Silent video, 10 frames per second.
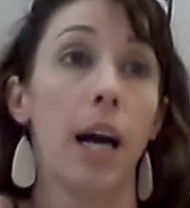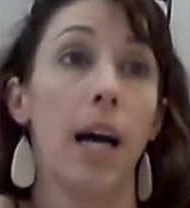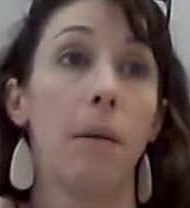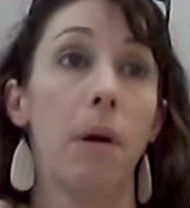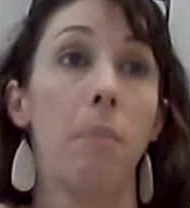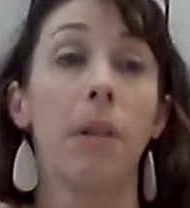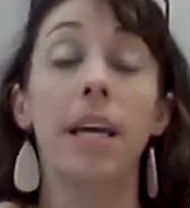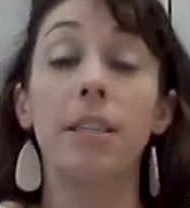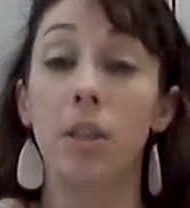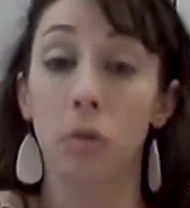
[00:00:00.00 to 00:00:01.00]
a
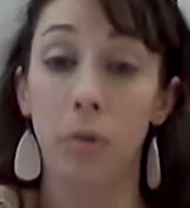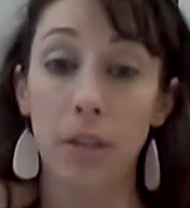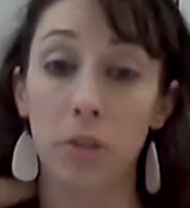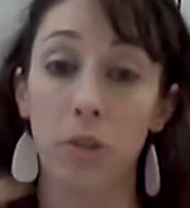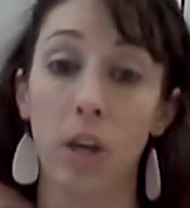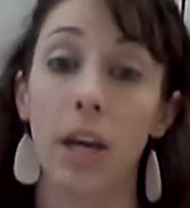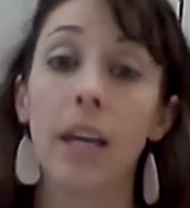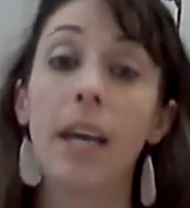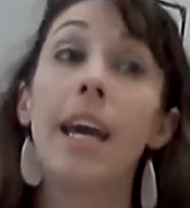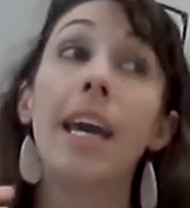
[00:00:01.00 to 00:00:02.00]
place in a restaurant,